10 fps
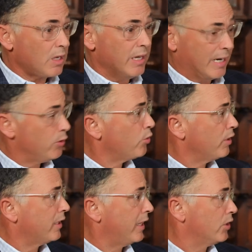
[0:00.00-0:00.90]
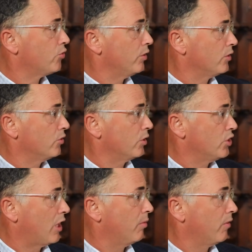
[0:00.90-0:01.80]
And I do think the industry does a good
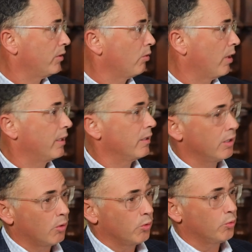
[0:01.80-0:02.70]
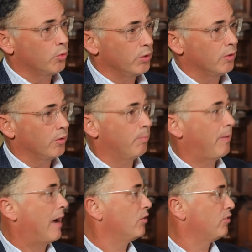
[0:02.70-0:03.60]
job of underwriting. You know, you know they'll
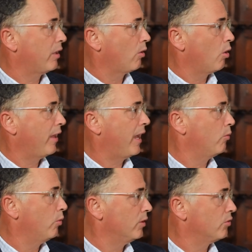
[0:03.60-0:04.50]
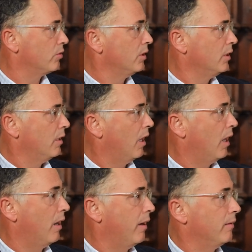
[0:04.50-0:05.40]
balance out all the headwinds
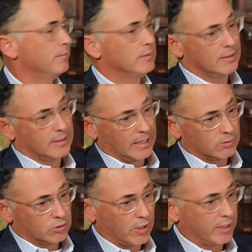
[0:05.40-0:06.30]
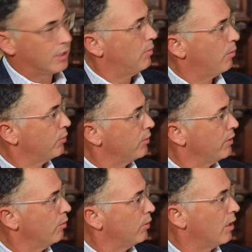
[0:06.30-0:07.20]
uh, and try to come up with, you
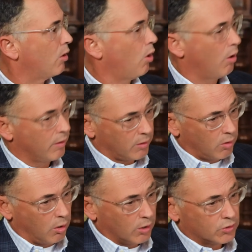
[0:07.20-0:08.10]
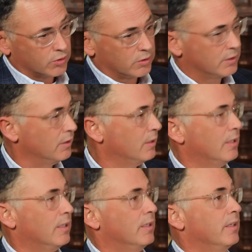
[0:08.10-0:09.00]
know, what I'll call cautiously,
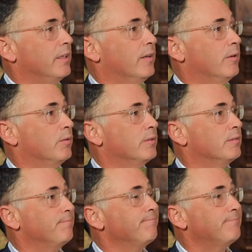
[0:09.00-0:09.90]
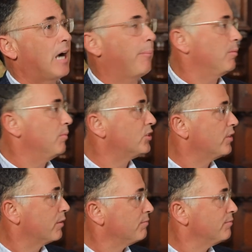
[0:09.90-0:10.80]
you know,
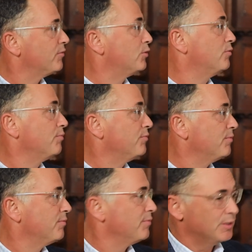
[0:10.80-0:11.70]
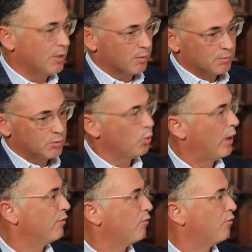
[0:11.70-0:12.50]
optimistic, you know, way